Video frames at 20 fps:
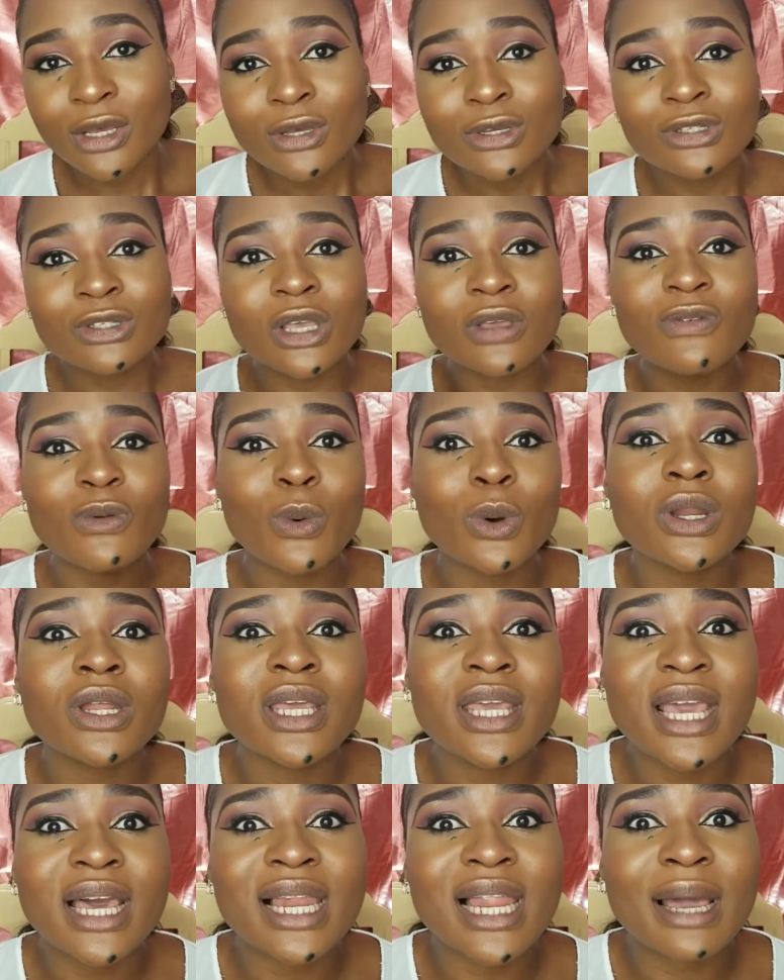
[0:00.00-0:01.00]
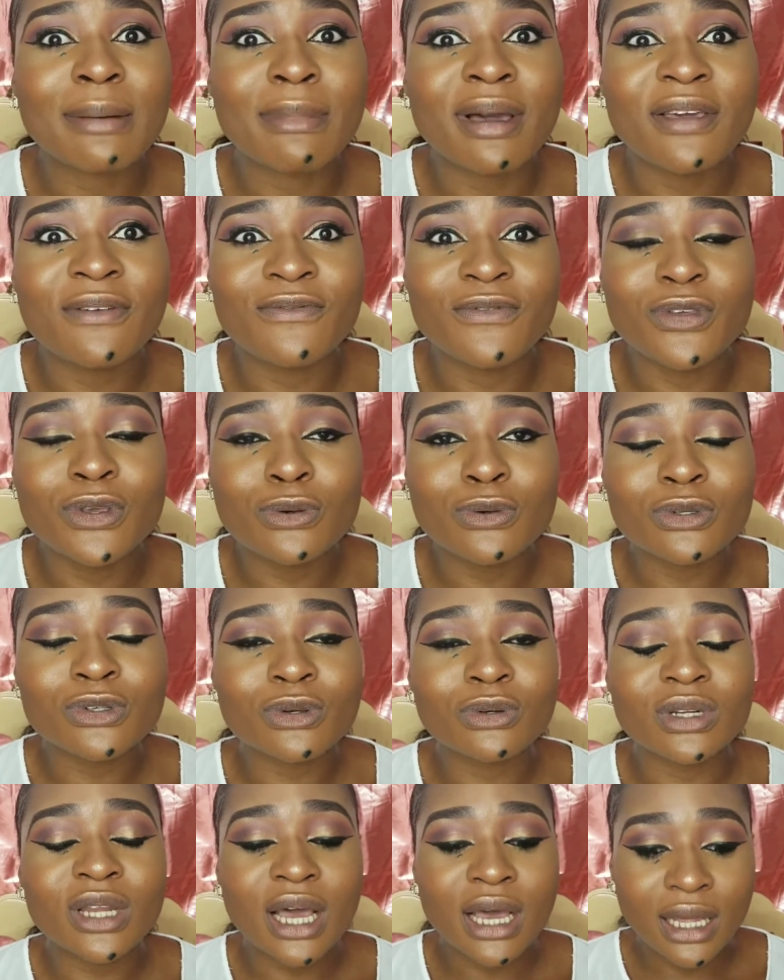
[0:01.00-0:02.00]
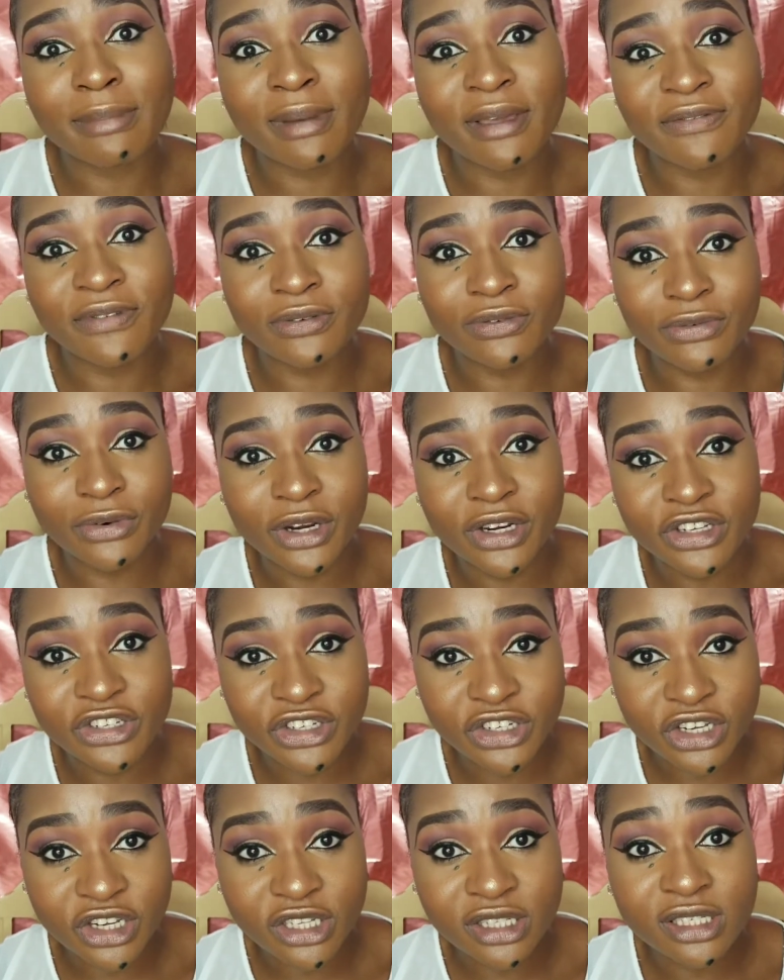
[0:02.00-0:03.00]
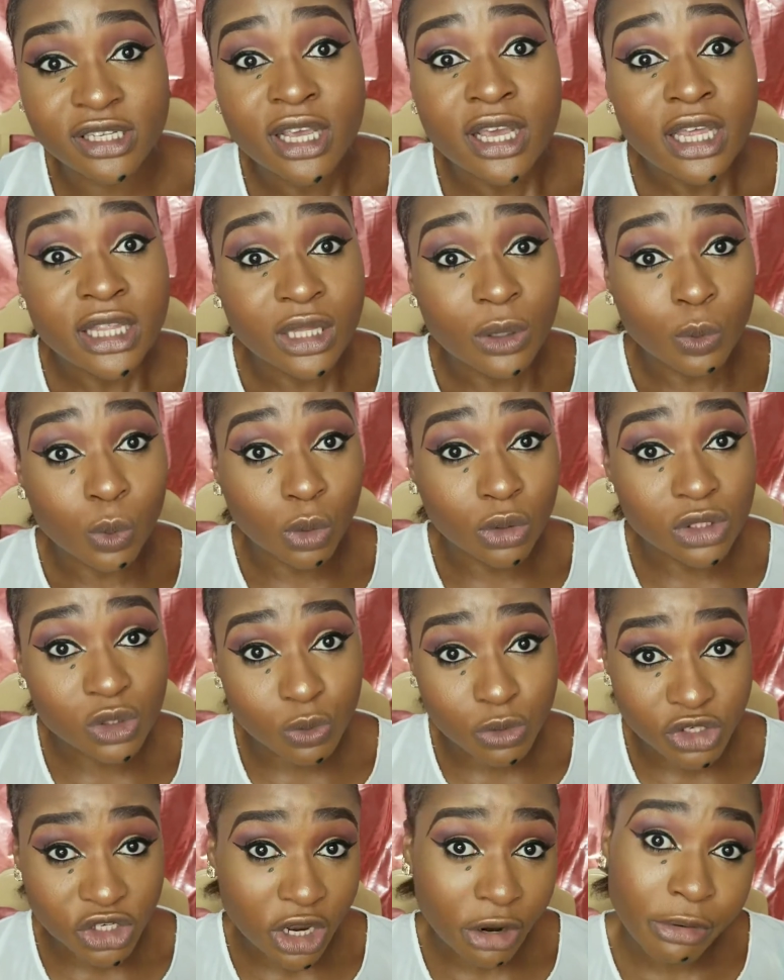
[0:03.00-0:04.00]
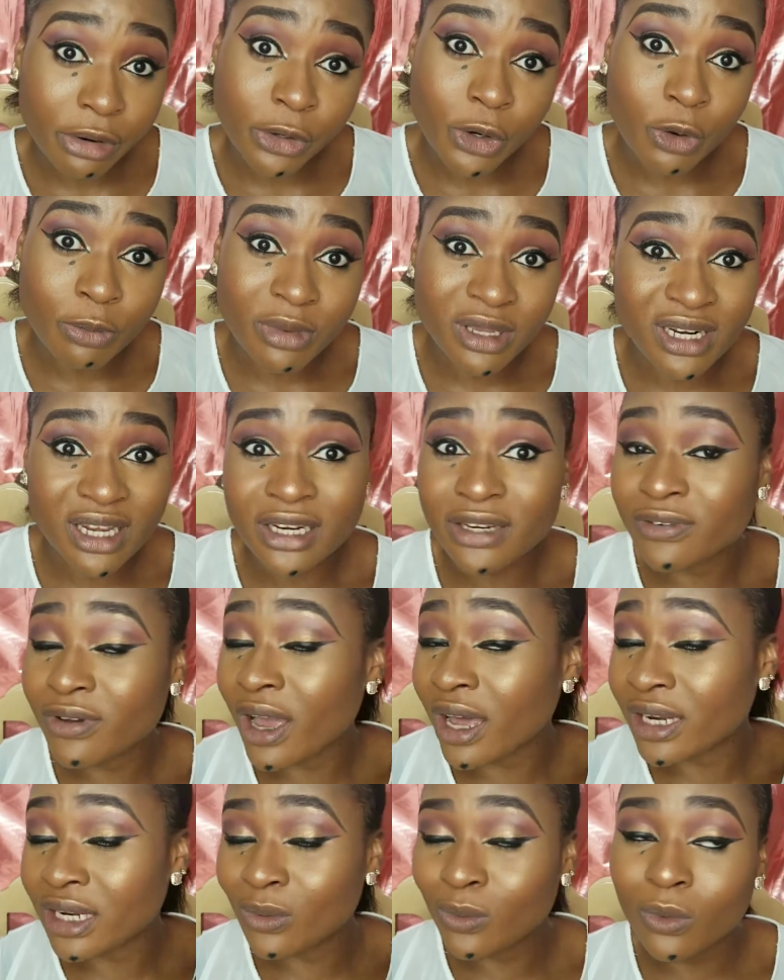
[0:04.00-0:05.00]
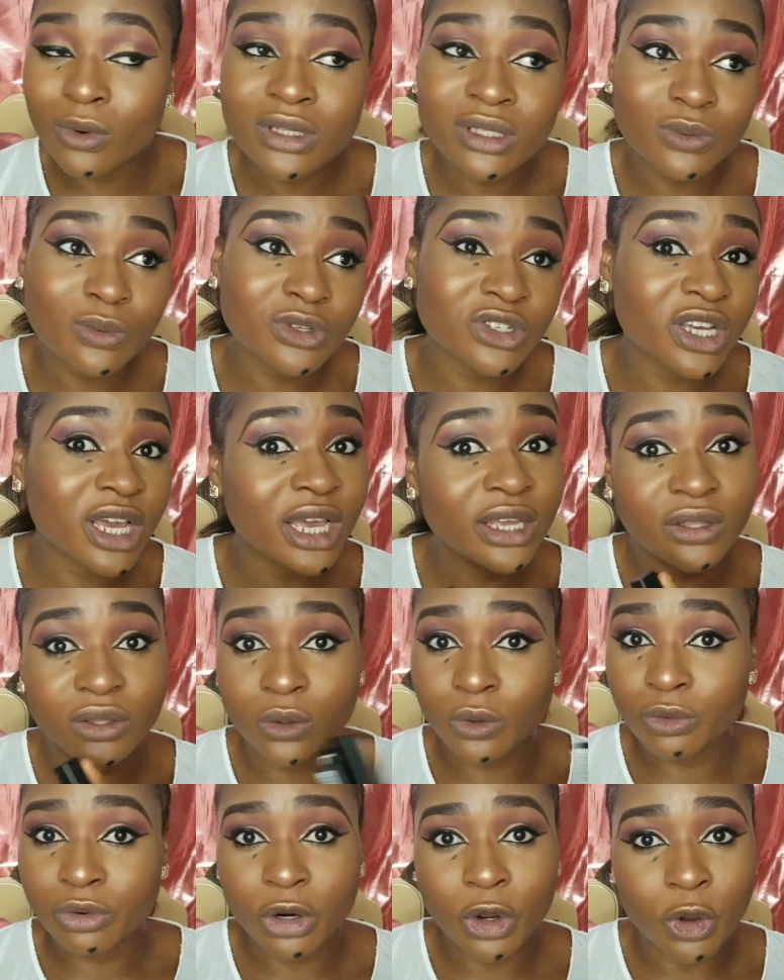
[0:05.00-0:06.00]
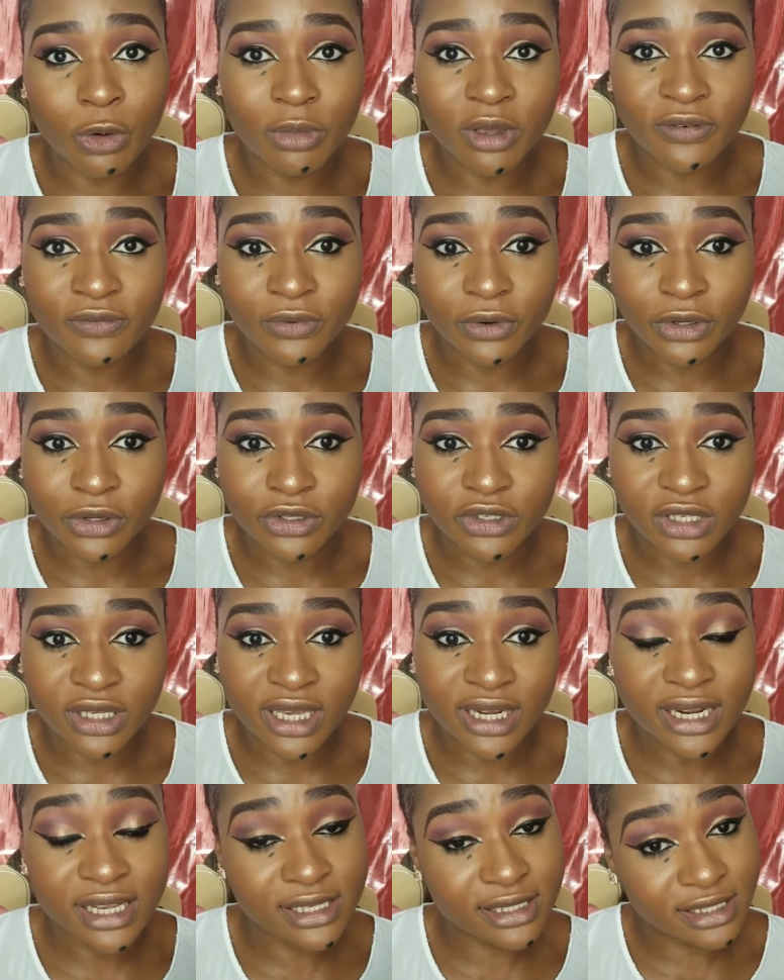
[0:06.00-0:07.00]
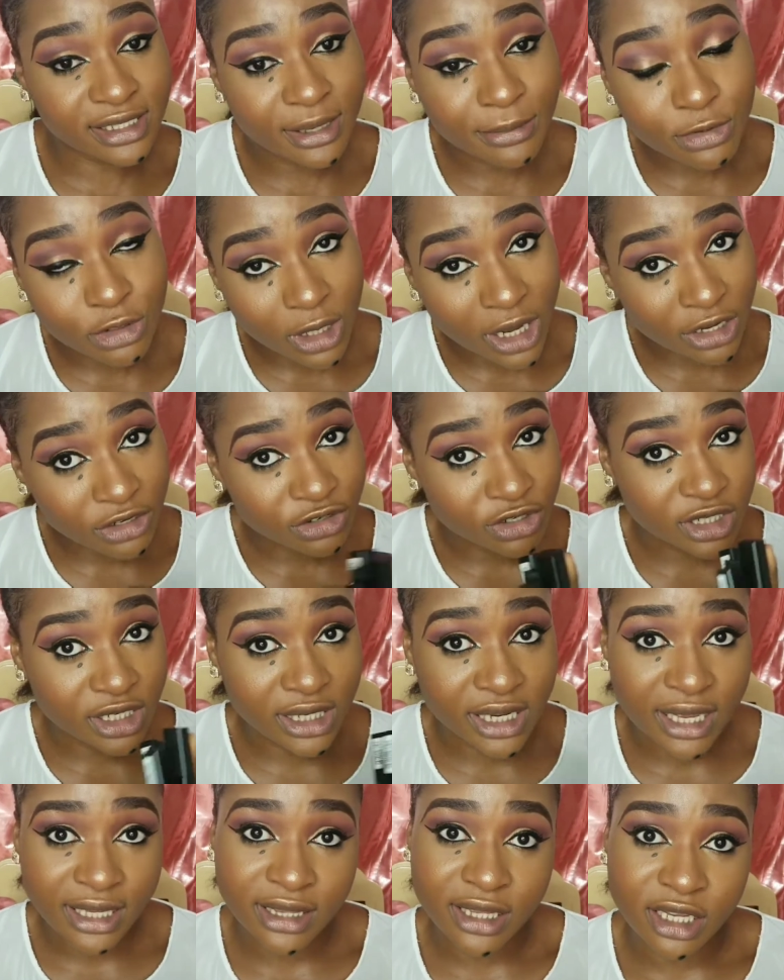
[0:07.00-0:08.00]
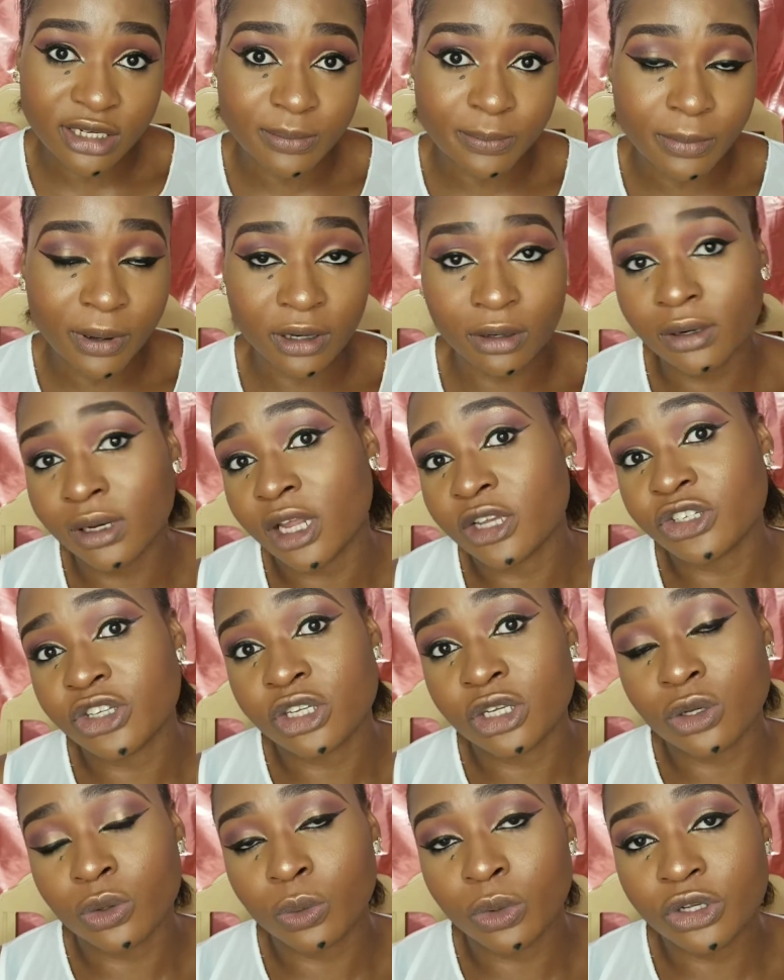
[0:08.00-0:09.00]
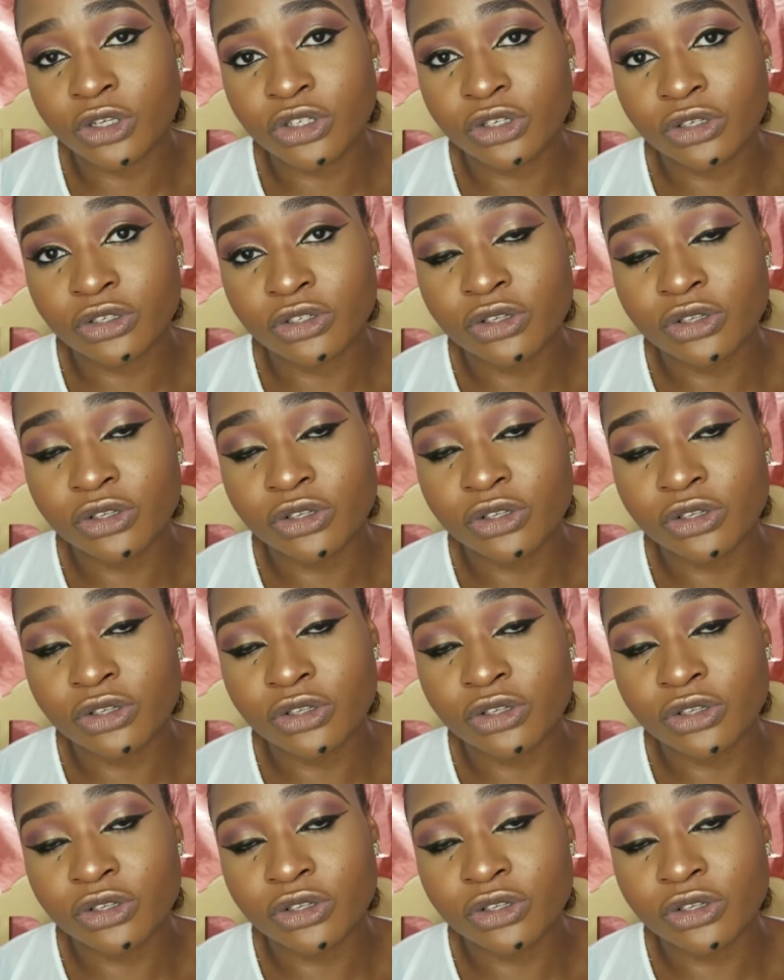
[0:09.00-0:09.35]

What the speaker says: So if you want to hear like my views on my favorite shades, the ones which I recommend and the ones which I don't recommend for you to get, except you actually like that particular shade in question.